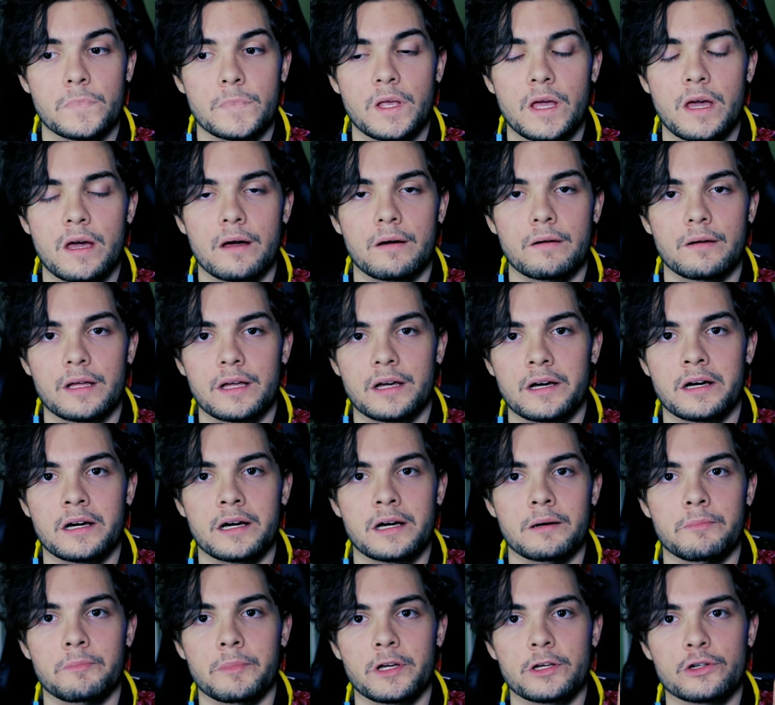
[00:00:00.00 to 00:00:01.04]

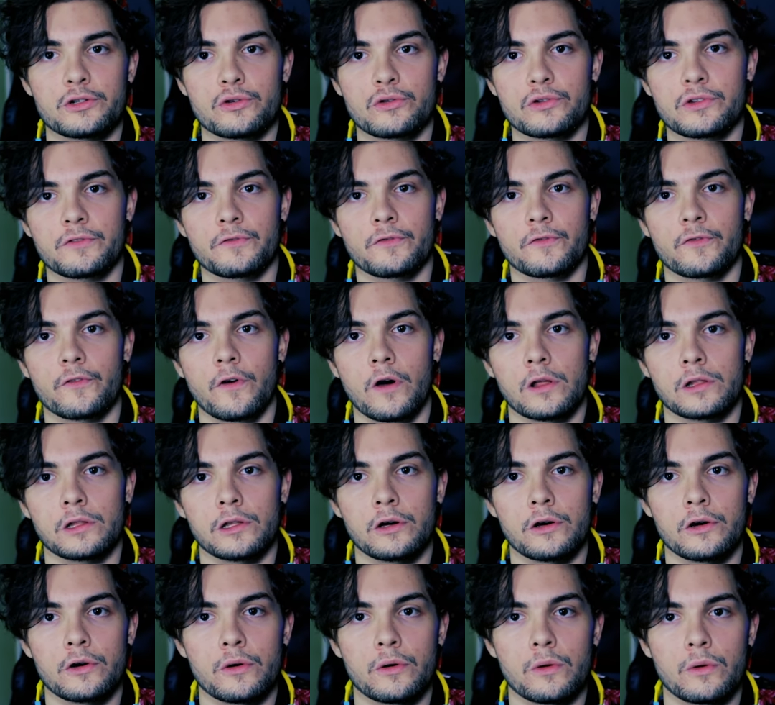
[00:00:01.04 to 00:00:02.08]
make sure to
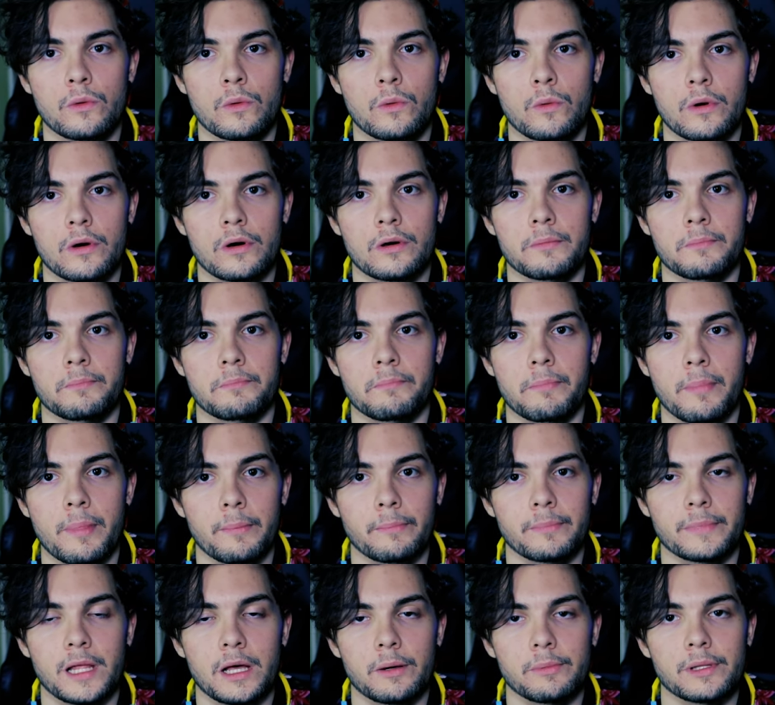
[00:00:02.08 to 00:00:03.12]
follow,
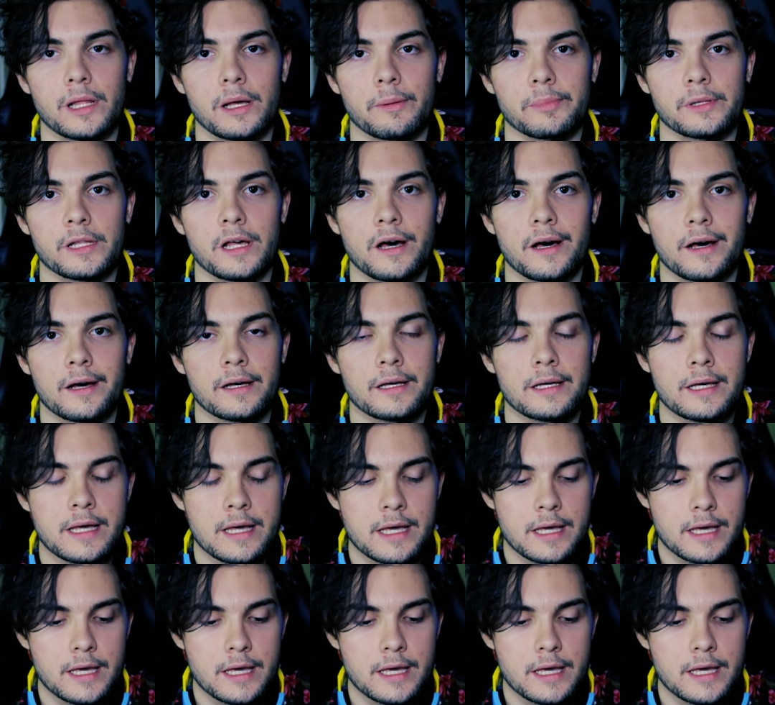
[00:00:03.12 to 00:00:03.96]
blah, blah, blah.